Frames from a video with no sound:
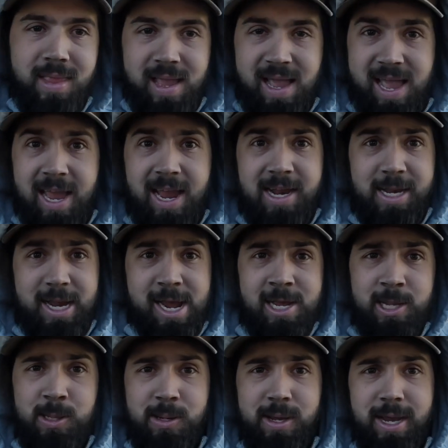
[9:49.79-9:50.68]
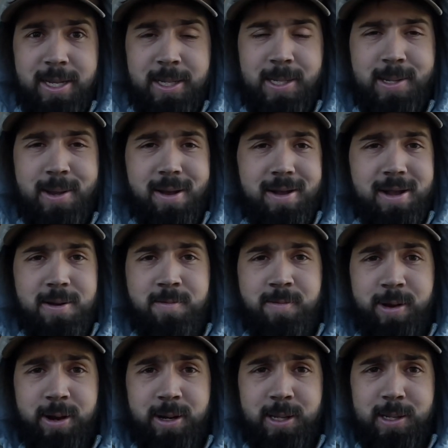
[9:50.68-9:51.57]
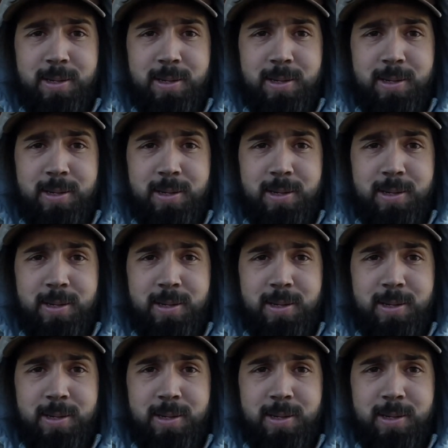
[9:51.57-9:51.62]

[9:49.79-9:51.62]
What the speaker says: And as you guys saw, compared